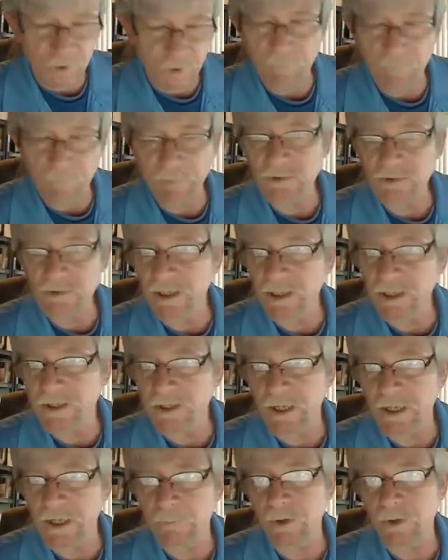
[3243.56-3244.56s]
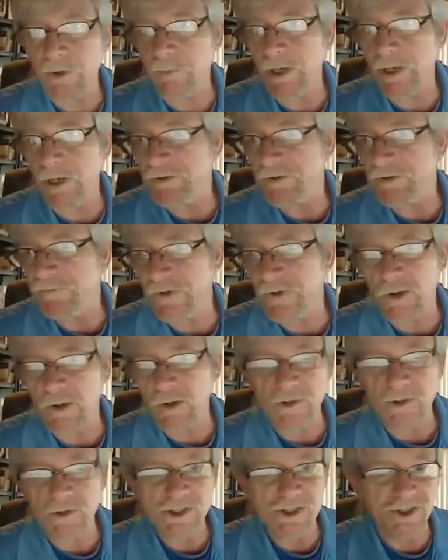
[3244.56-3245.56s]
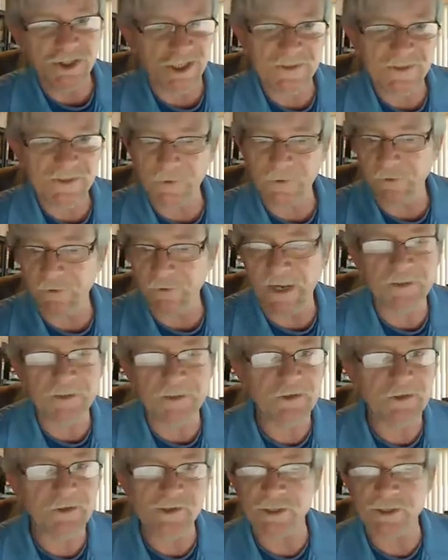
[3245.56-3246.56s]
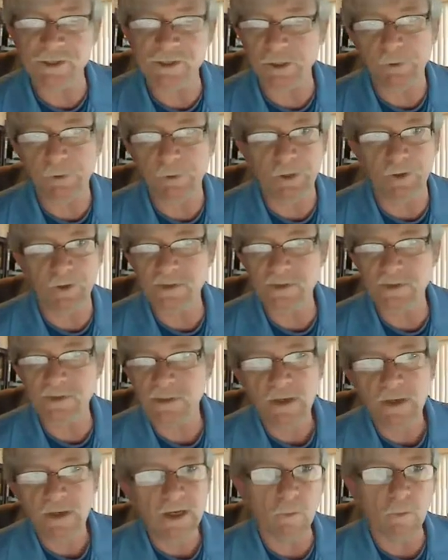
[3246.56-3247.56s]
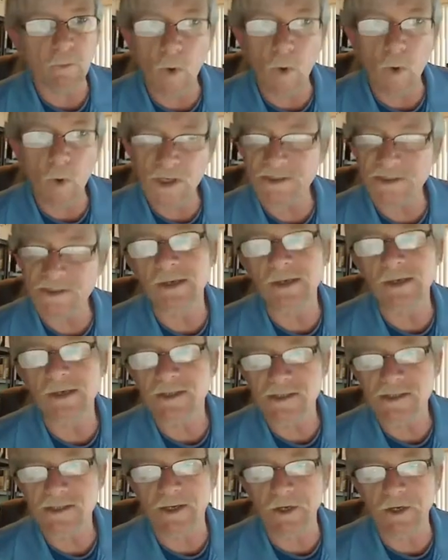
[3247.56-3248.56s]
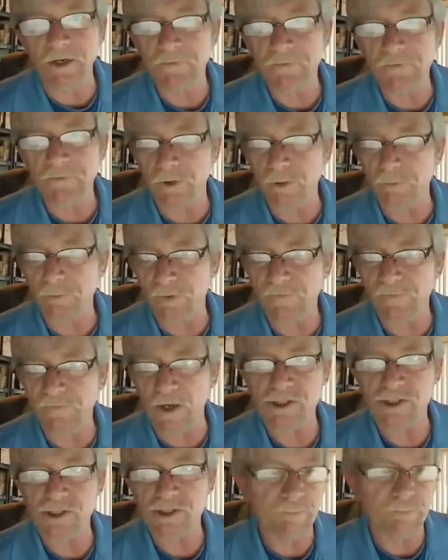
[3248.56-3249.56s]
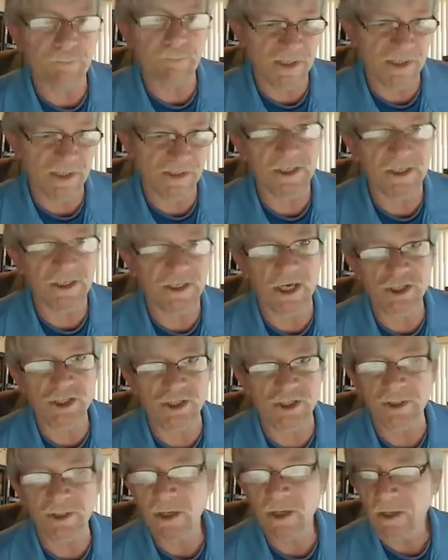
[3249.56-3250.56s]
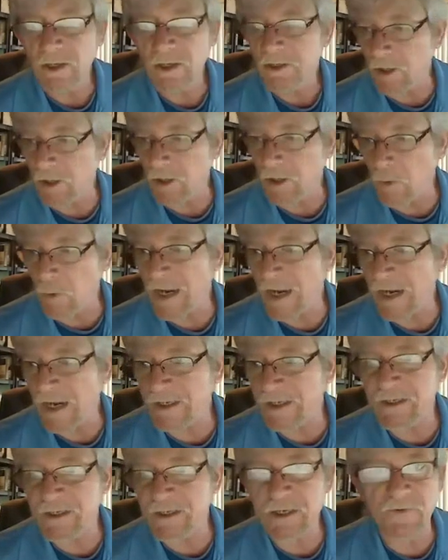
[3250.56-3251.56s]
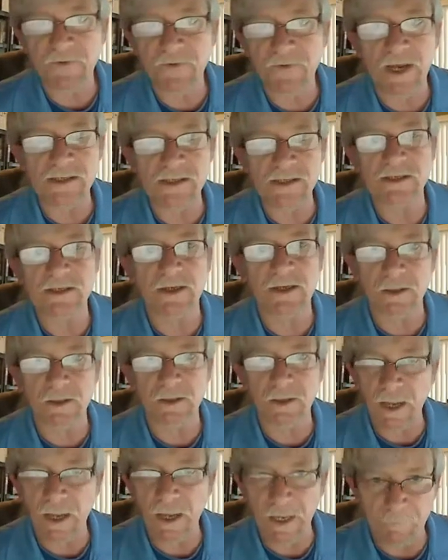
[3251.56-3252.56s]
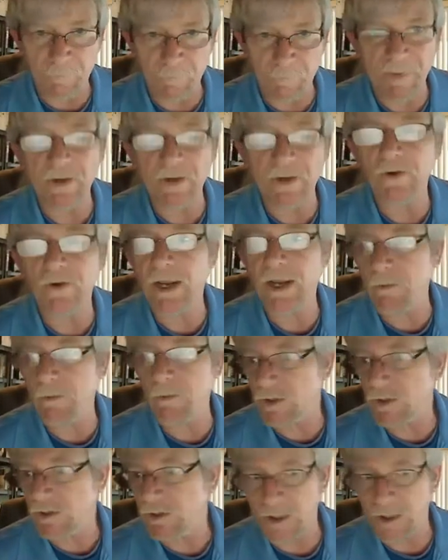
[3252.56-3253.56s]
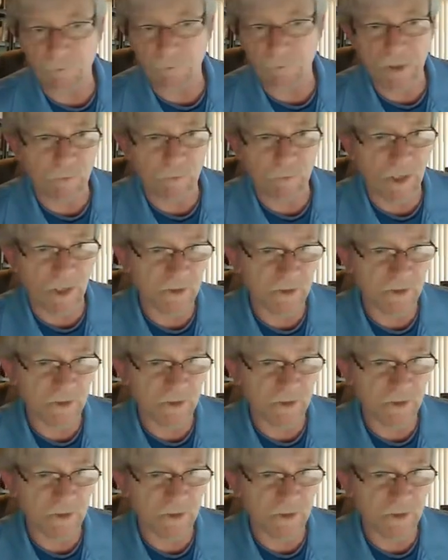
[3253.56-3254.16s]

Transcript: Your built-in camera and microphone is just for your end consumer use. It was not designed for a professional presentation. Go ahead and invest in a better camera and a better